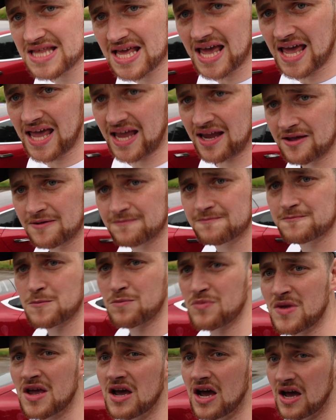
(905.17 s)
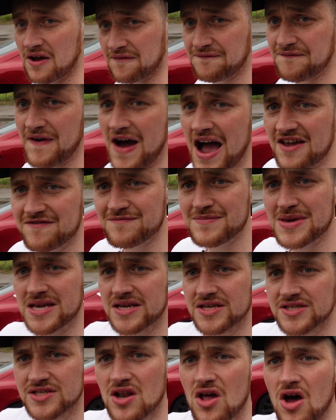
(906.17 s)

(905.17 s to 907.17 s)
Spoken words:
thing, at 5 meters